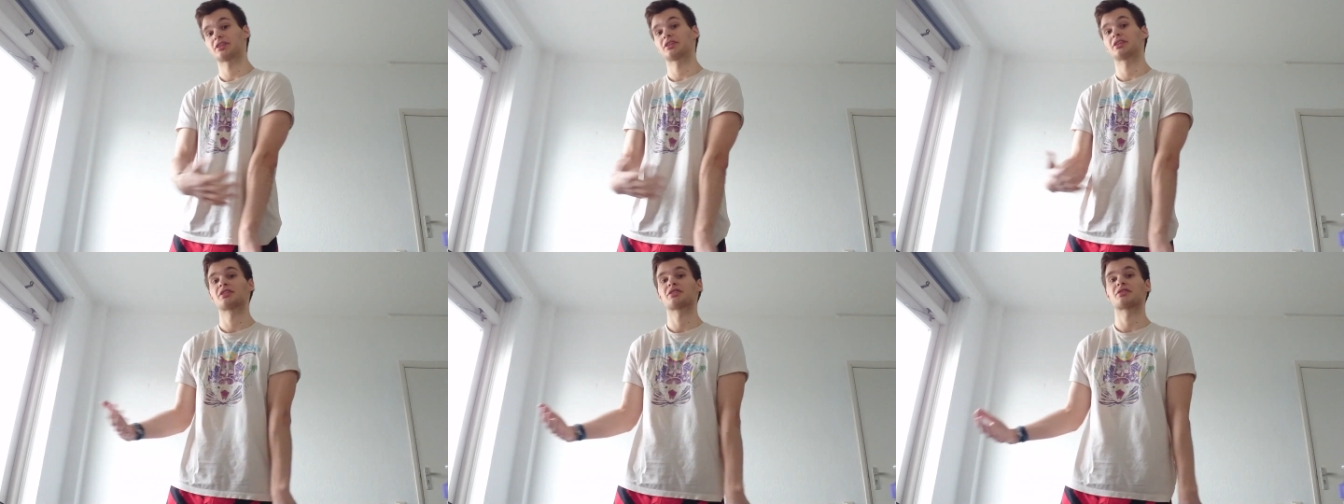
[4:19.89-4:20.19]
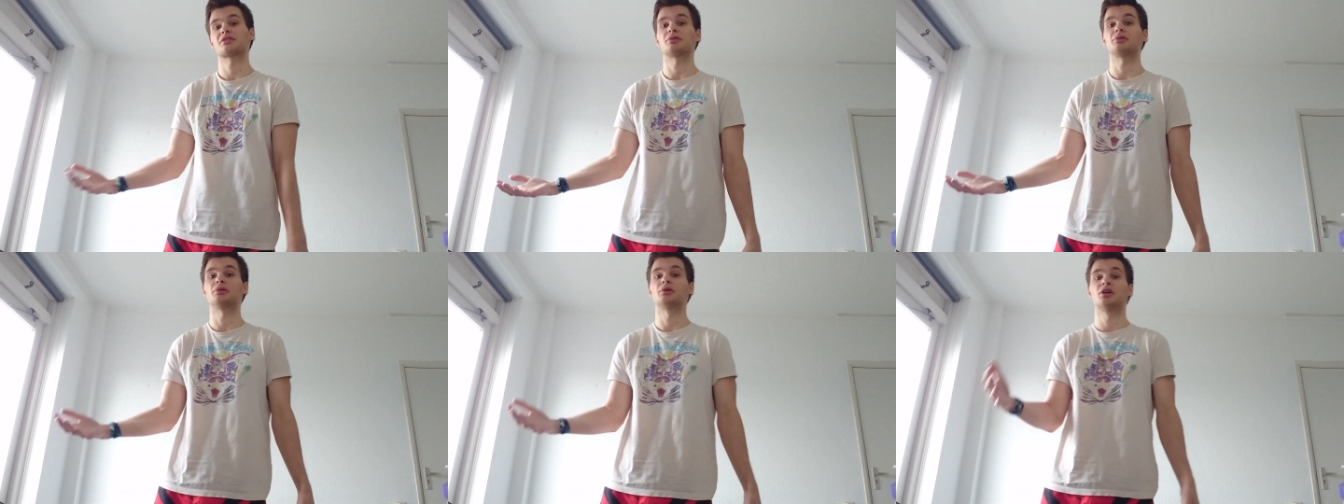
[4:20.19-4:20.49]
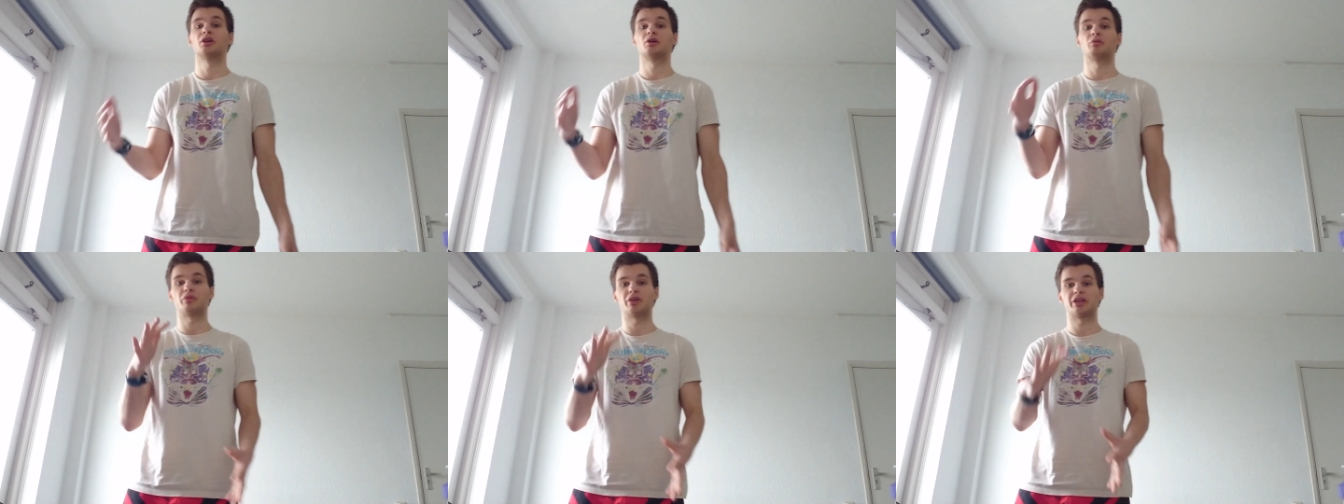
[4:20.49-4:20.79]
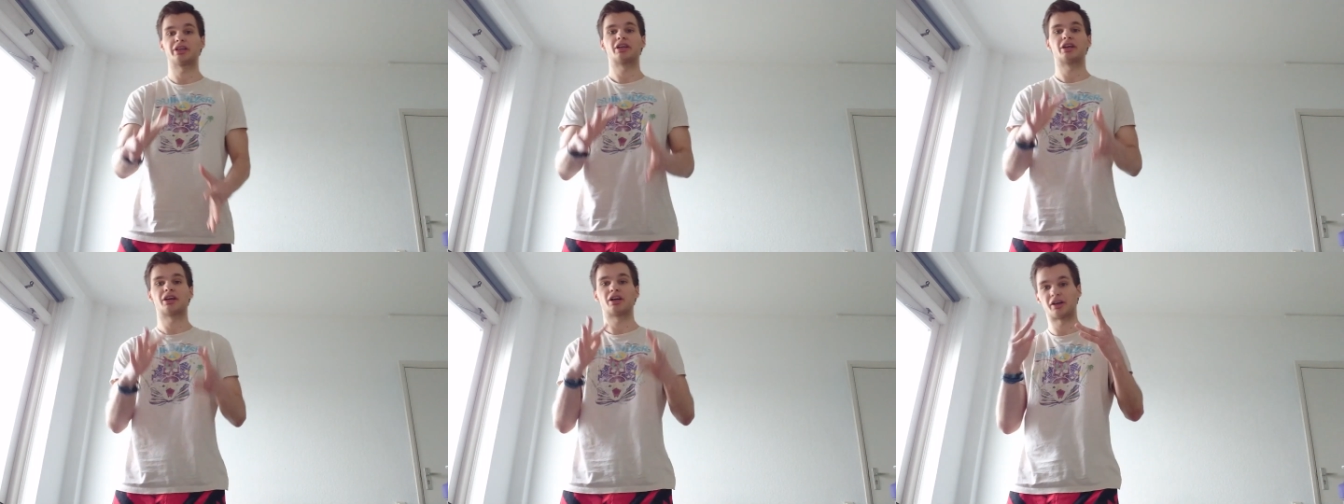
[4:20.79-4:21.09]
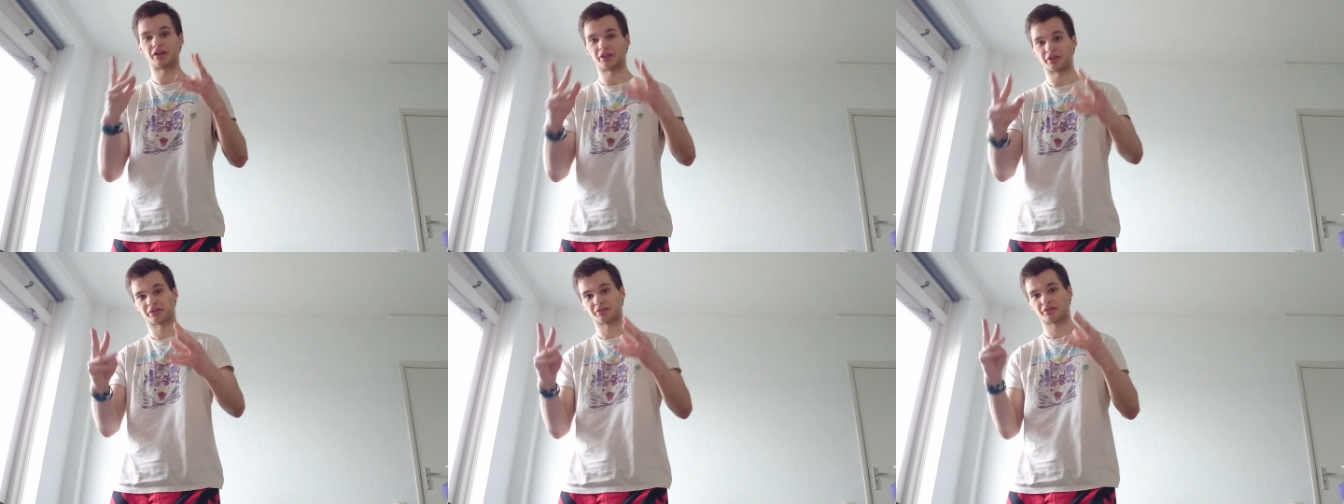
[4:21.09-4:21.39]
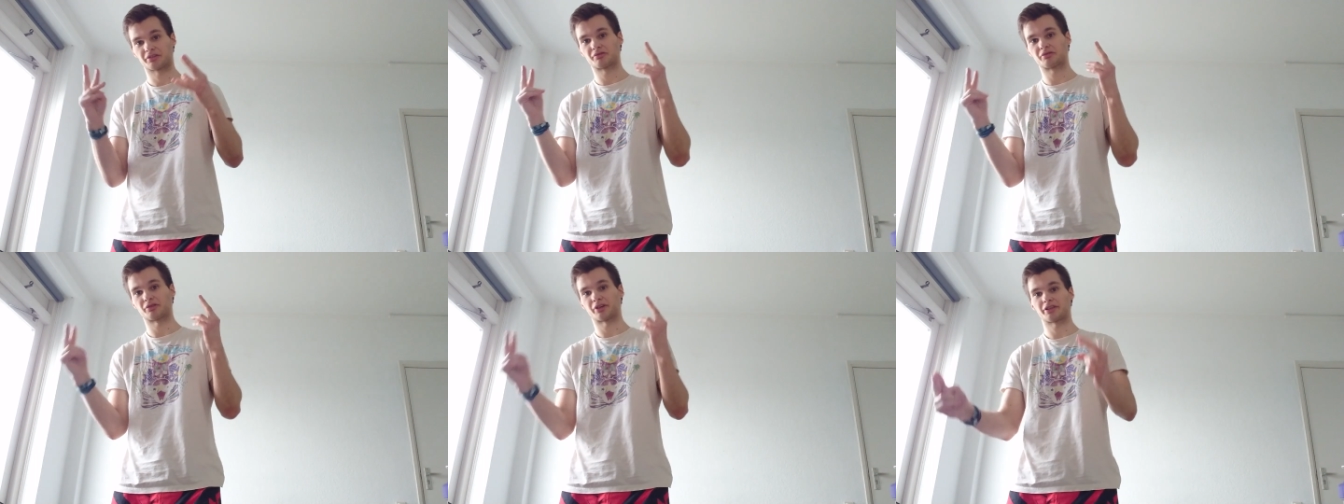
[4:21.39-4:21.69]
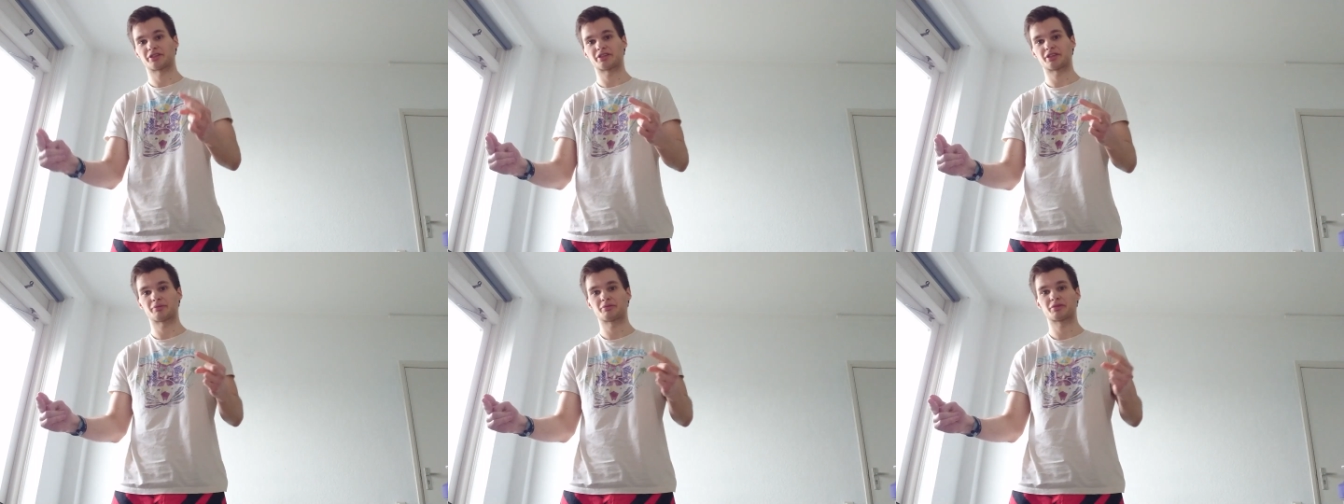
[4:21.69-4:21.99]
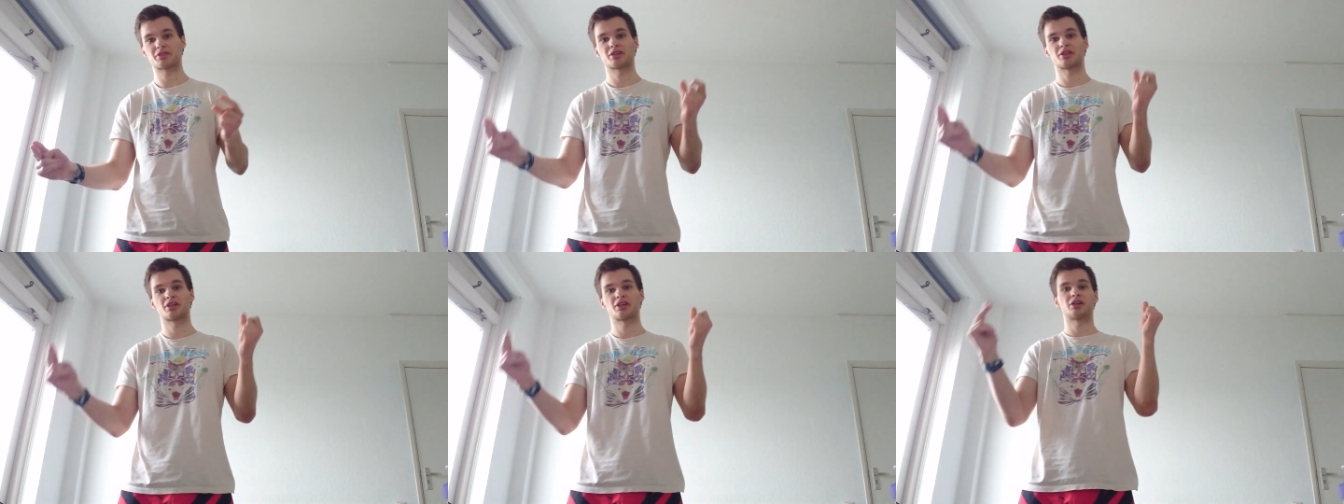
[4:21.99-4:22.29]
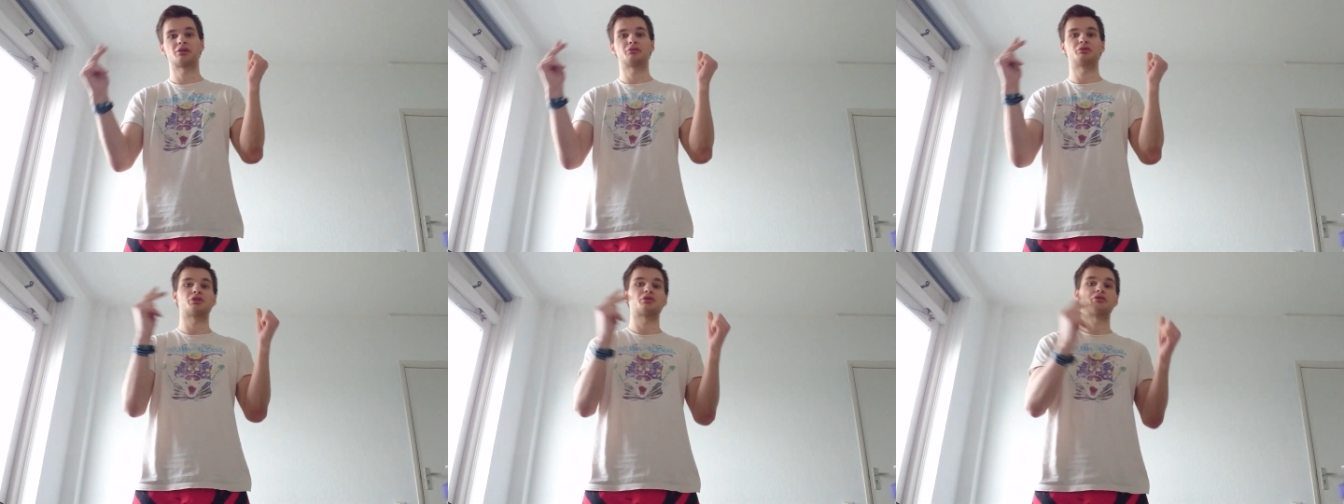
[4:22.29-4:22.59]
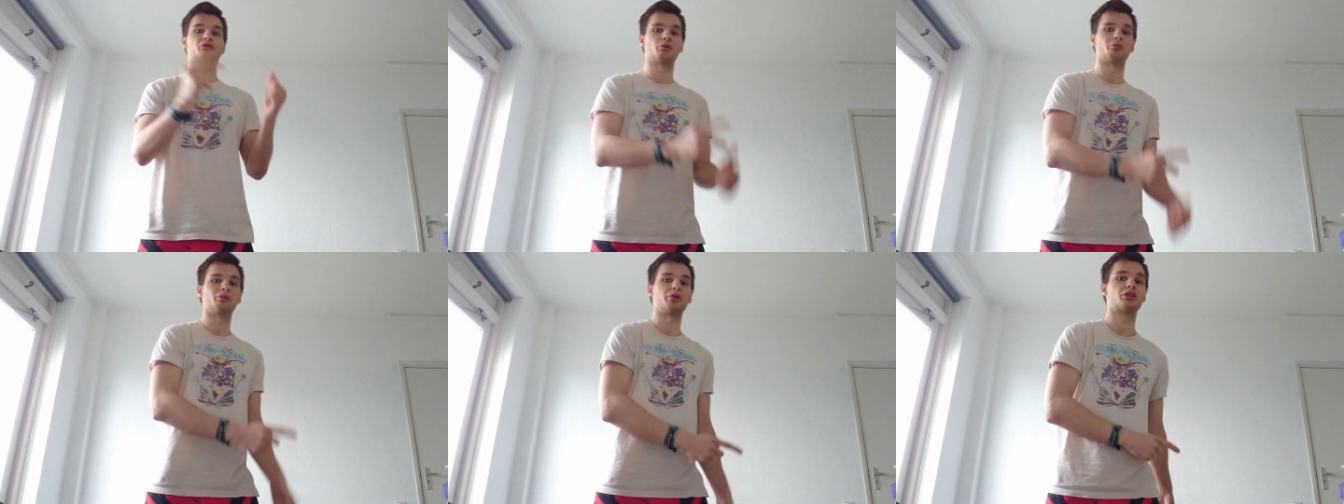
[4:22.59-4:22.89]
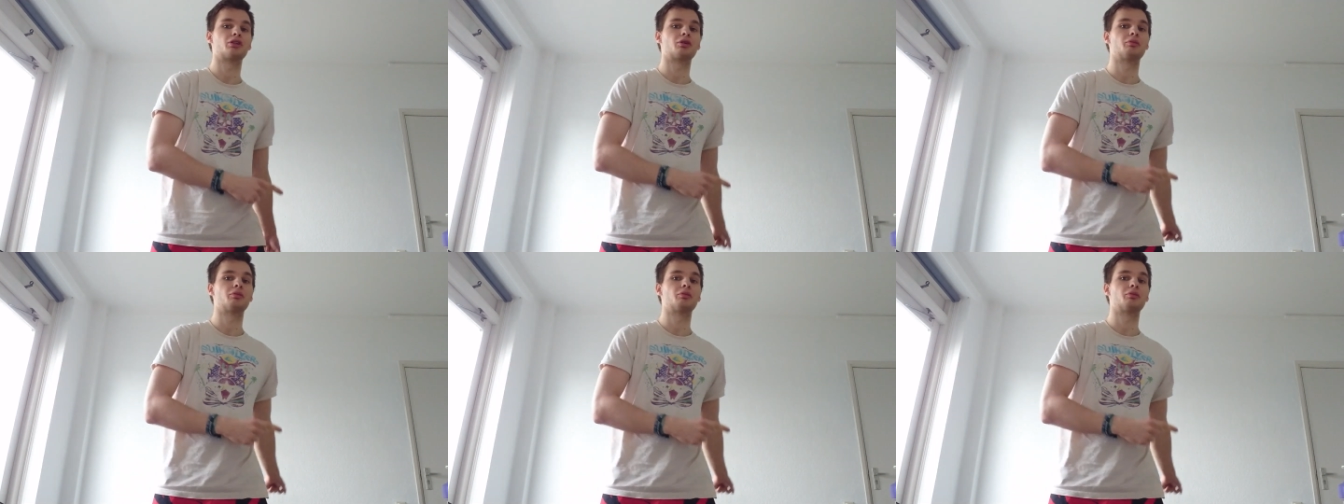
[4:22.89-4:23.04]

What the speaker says: so big hard triceps, which will be a